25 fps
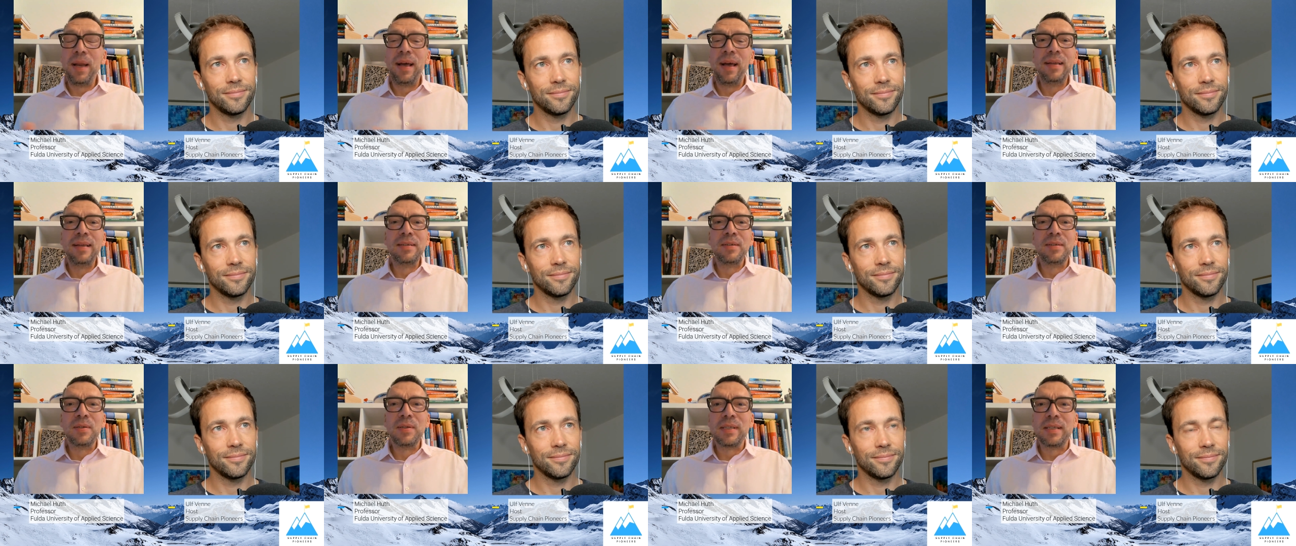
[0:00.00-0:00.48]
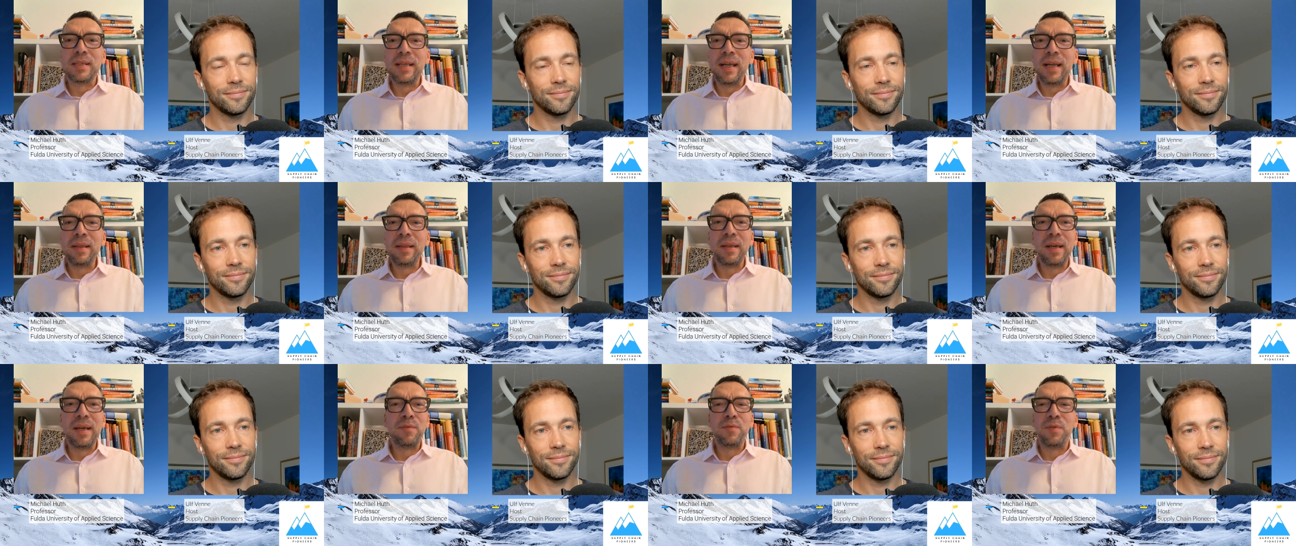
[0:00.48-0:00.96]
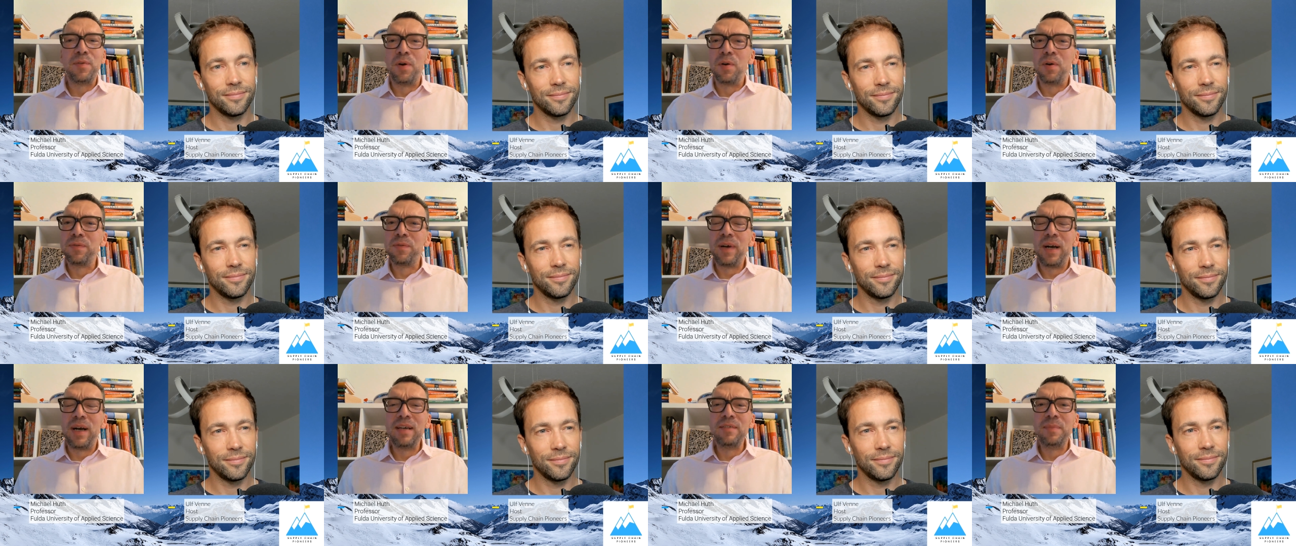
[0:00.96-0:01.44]
Speaker 1: planned to stay there for
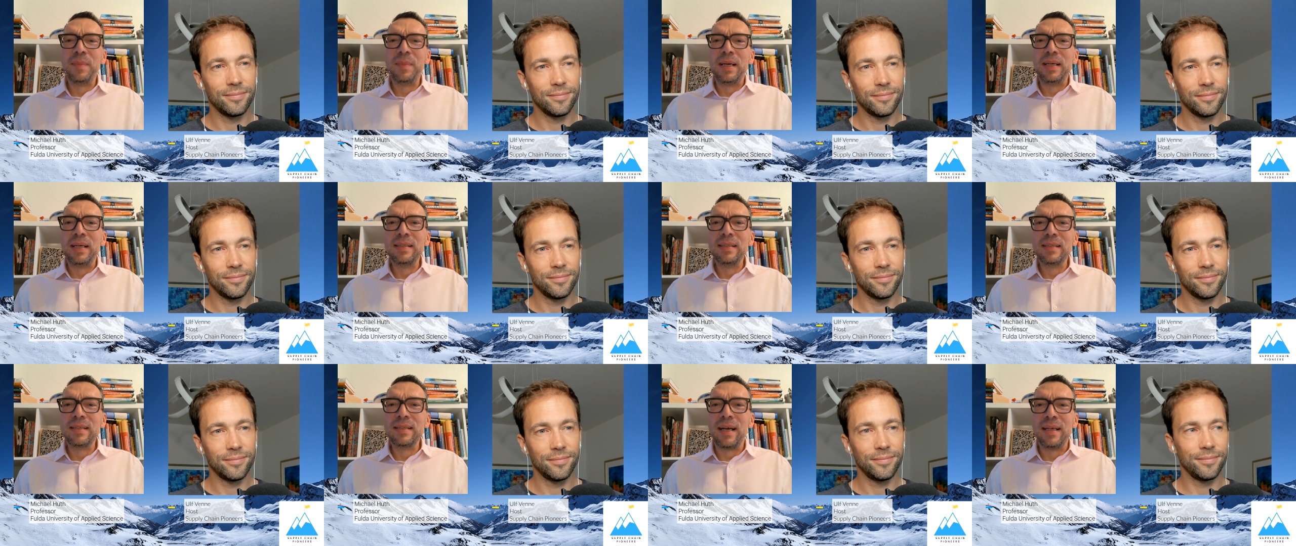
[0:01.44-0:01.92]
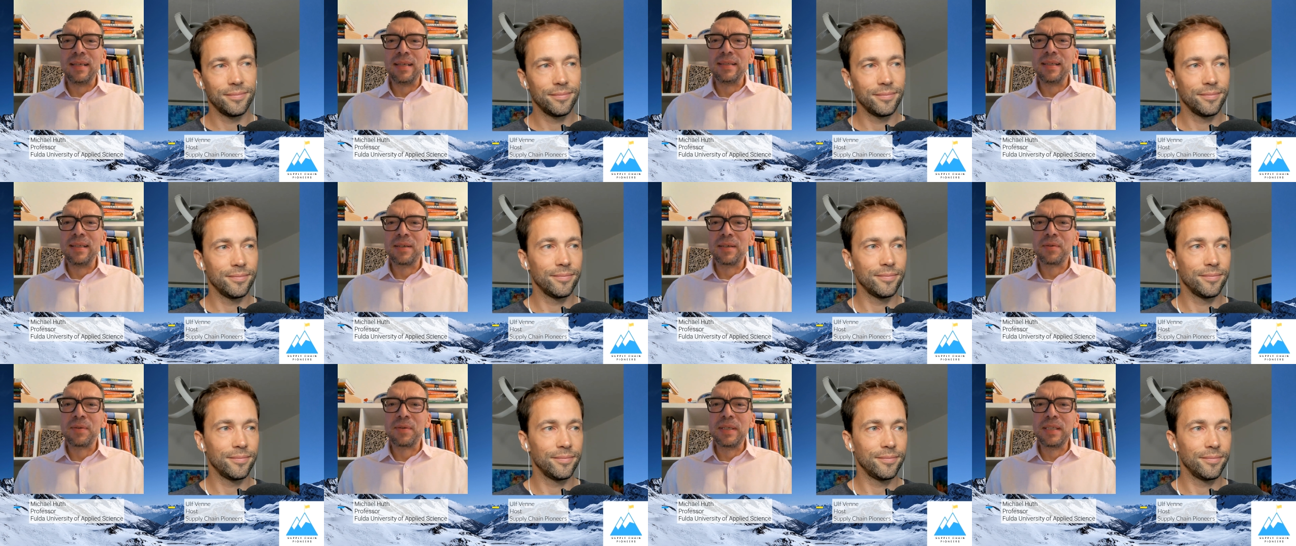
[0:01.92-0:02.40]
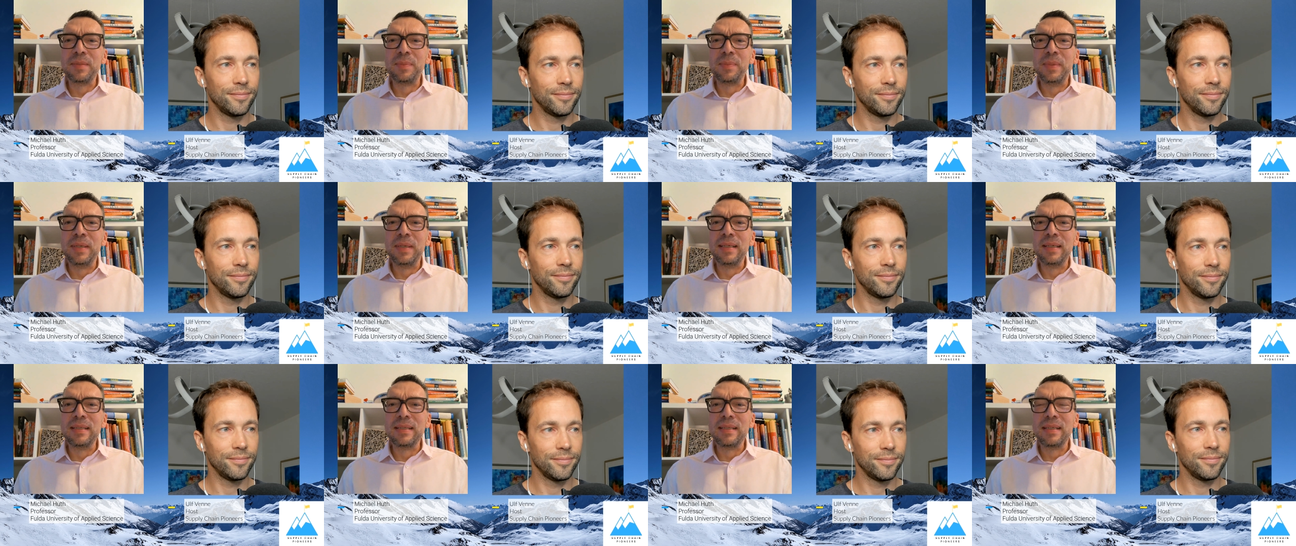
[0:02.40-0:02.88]
five months until
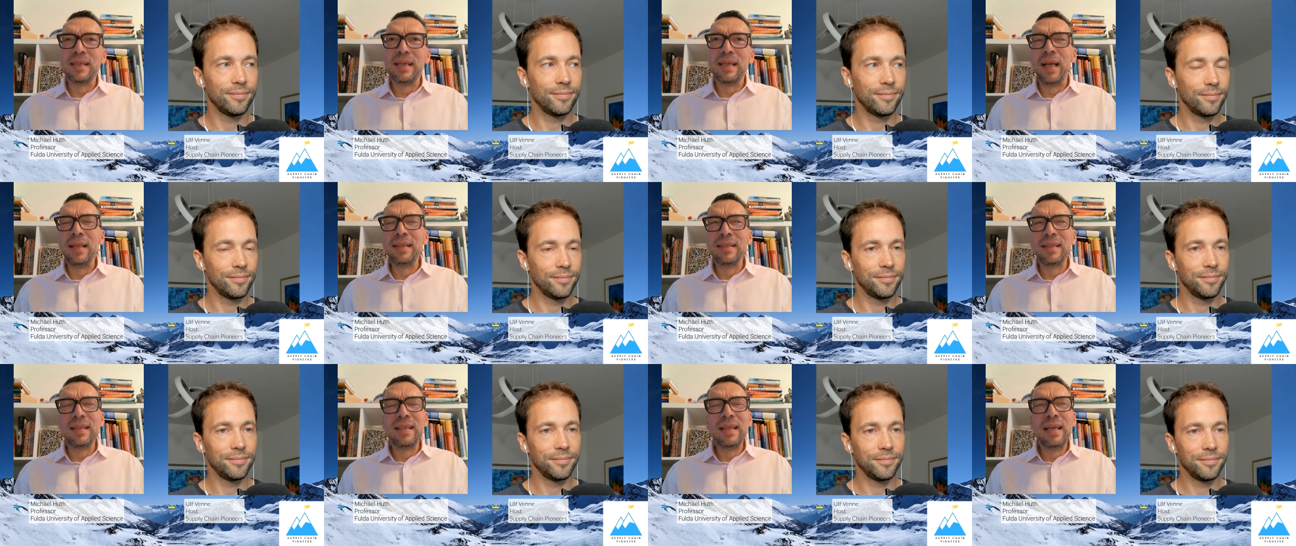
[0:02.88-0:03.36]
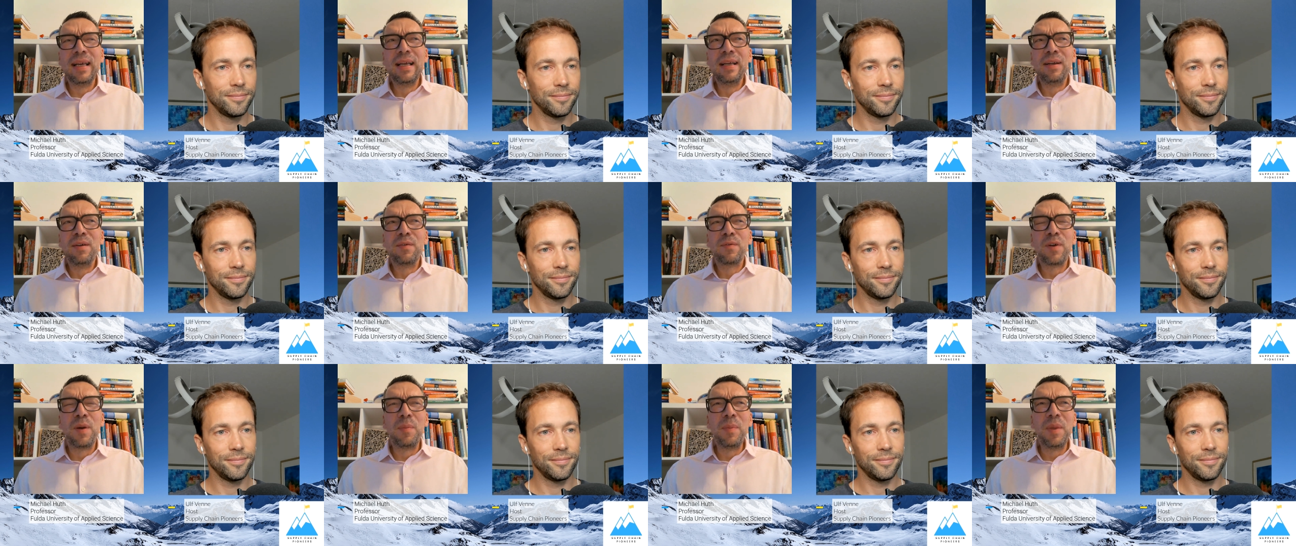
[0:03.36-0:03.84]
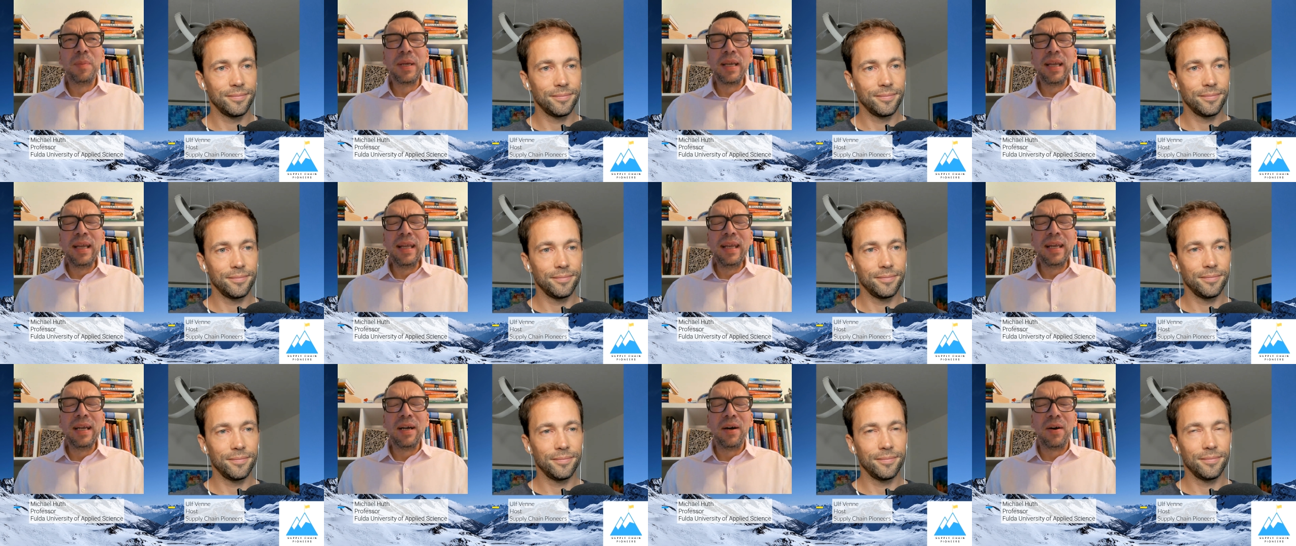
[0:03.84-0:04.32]
Christmas and from the
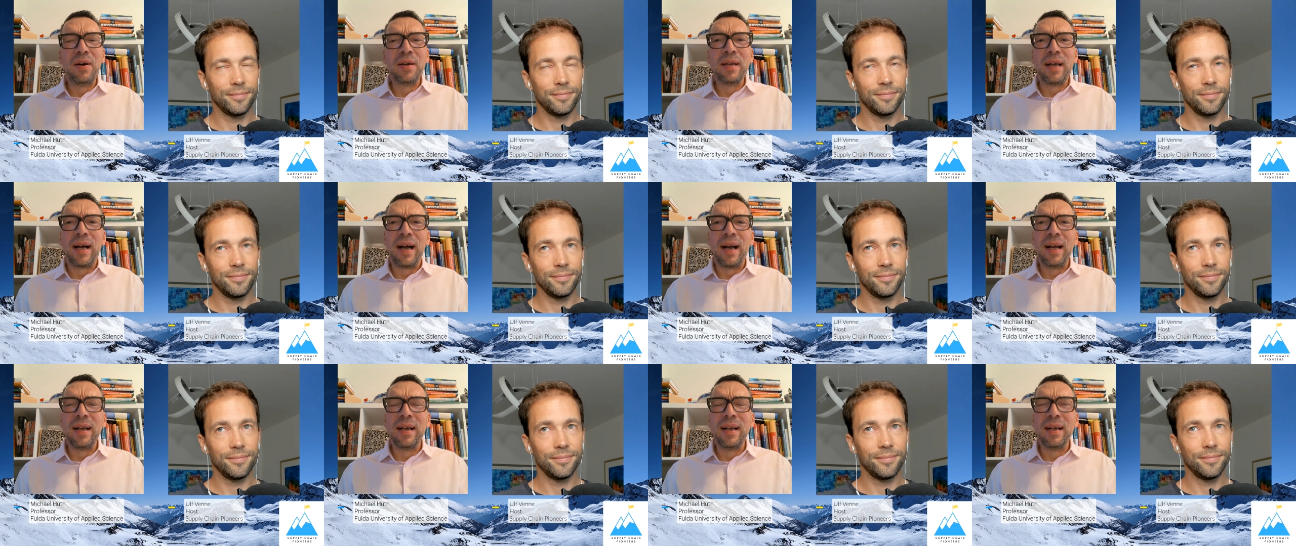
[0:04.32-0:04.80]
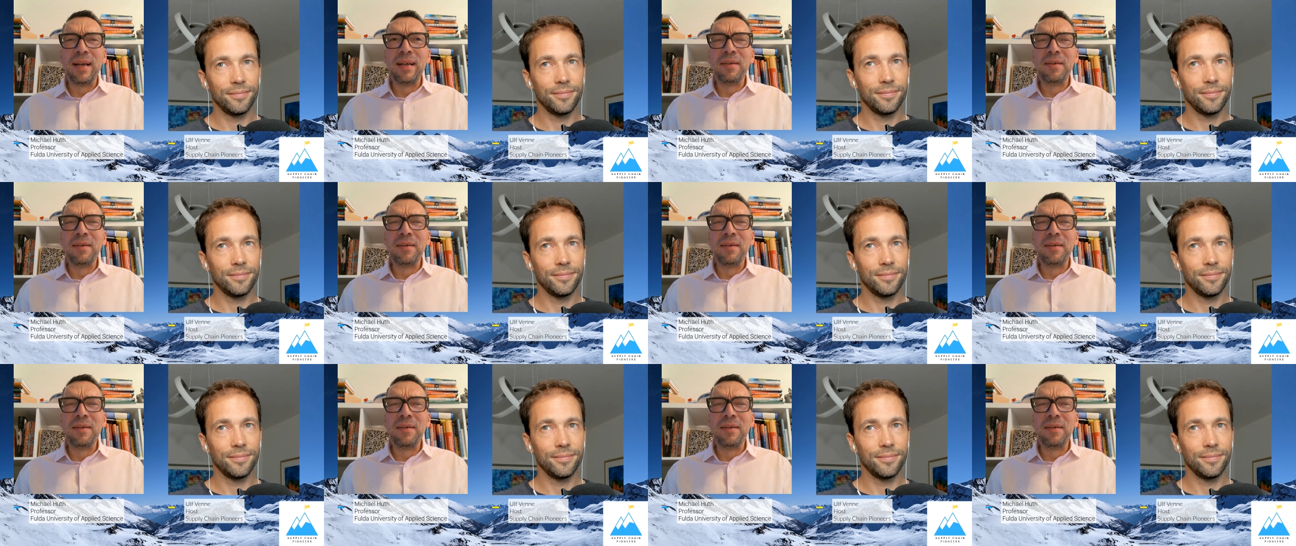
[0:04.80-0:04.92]
beginning on, I